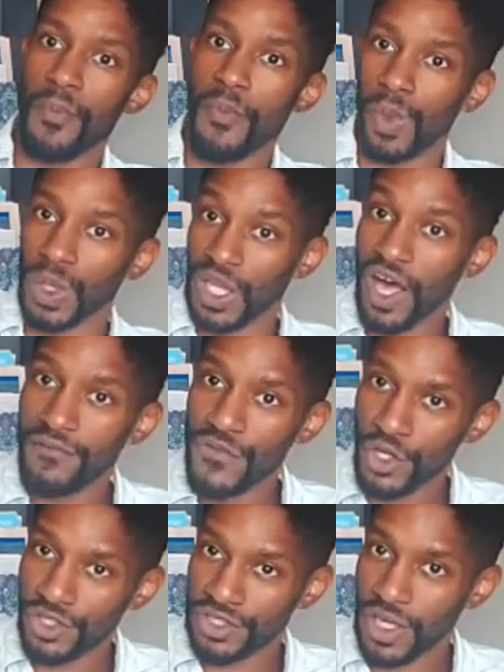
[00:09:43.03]
love
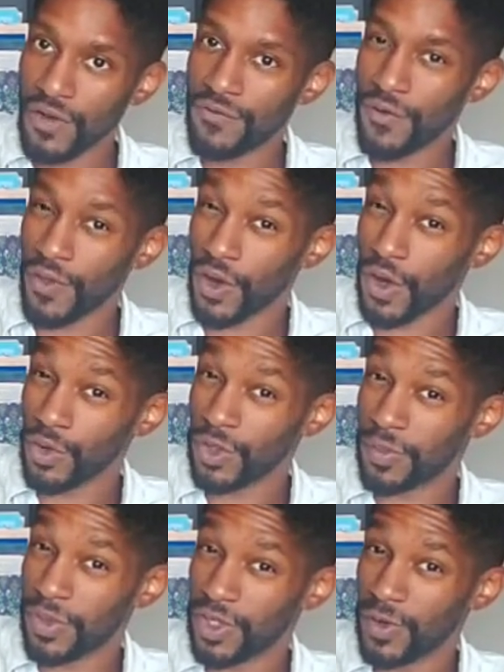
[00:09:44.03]
yourself for the
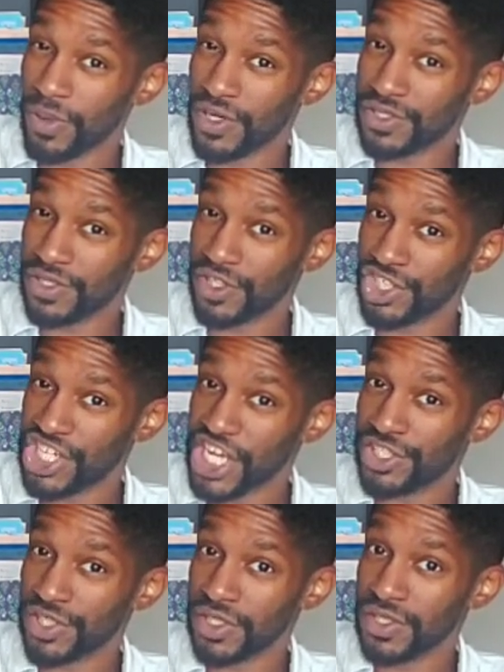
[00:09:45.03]
codependent person, the
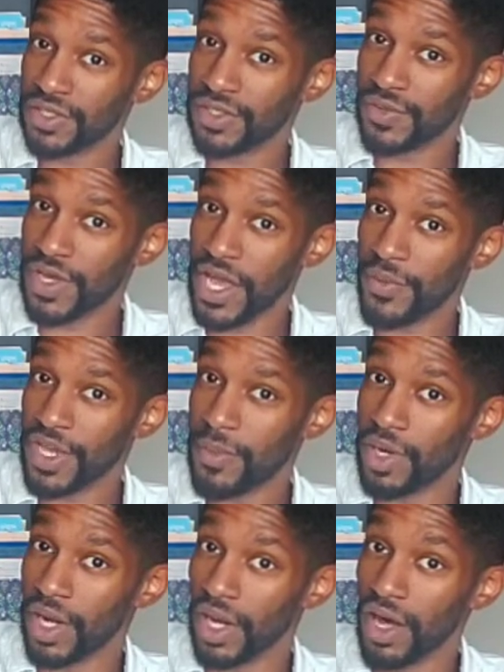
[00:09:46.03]
chaser, okay, when you're
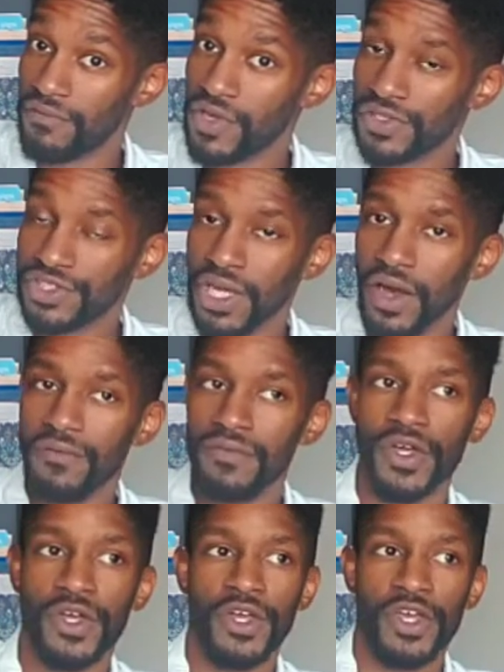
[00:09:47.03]
able to love yourself,
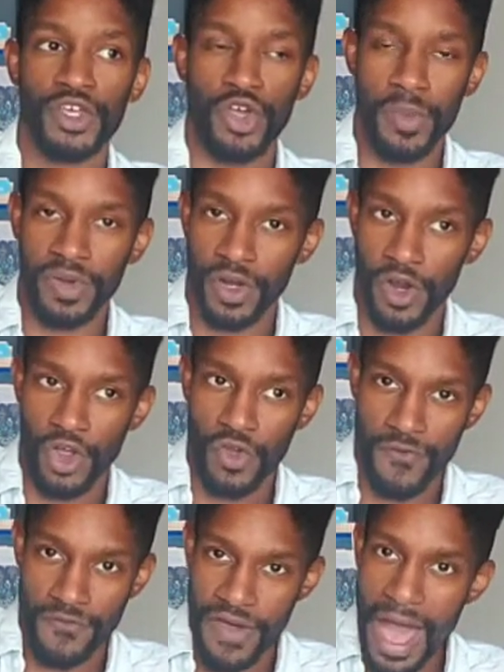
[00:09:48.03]
you're able to
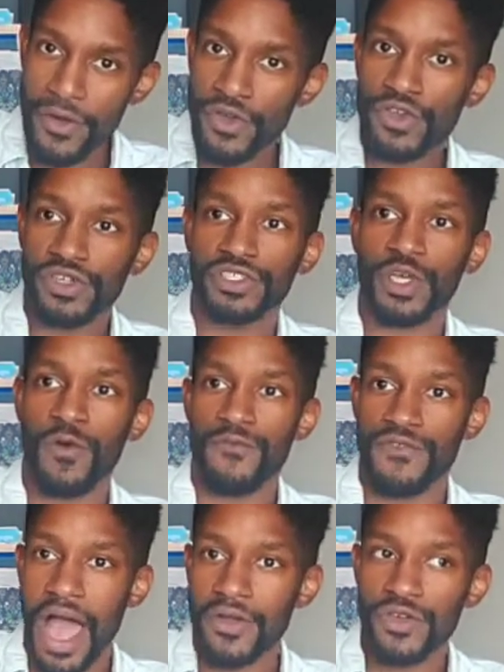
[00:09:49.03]
value yourself,
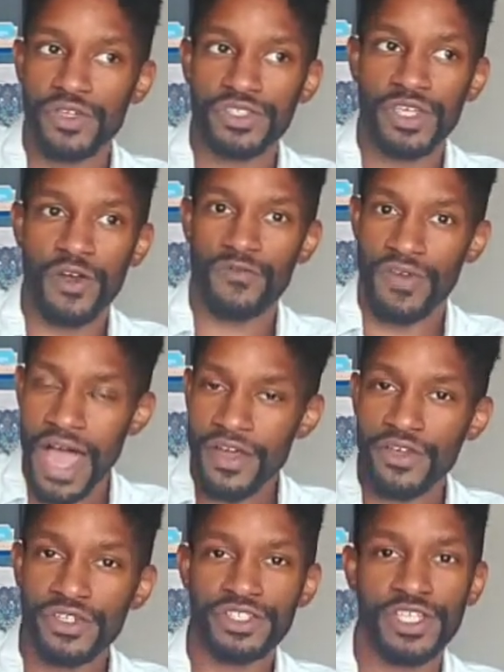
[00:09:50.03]
value yourself,
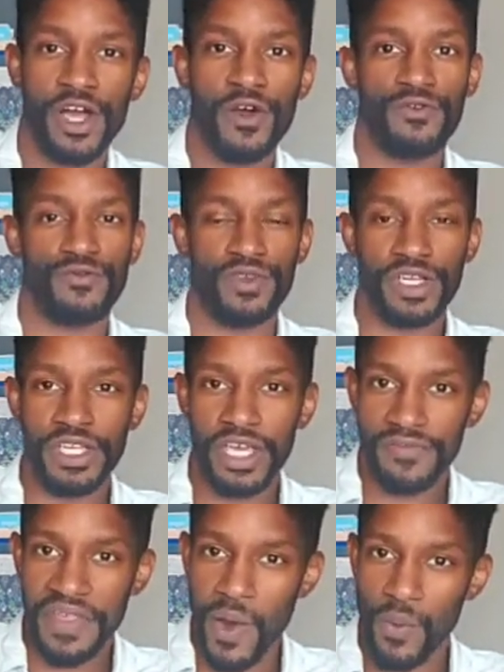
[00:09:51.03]
value yourself, really
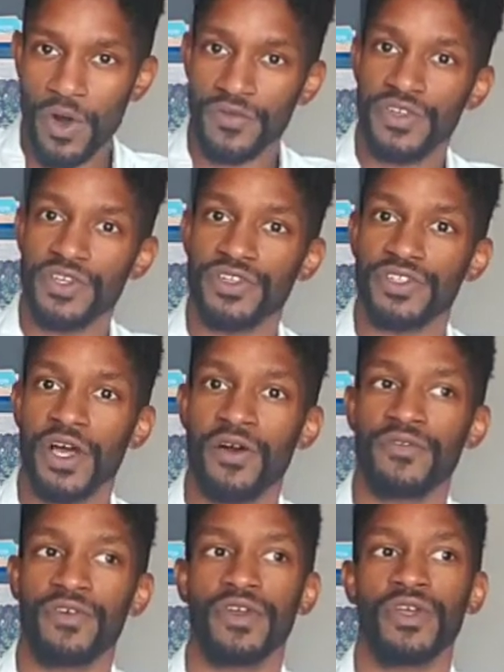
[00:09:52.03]
give that worth to yourself,